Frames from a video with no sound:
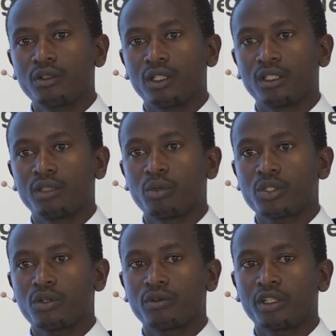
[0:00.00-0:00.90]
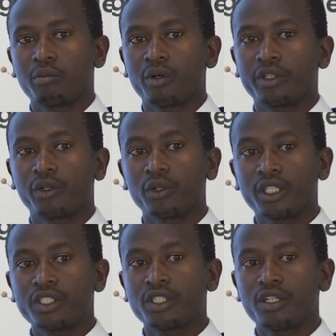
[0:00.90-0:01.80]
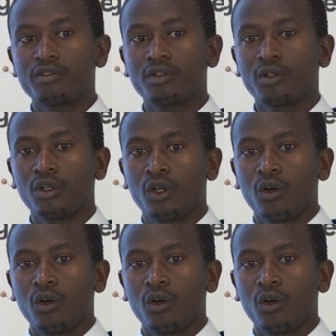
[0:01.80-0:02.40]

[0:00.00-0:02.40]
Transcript: and most of them are on the cottage level.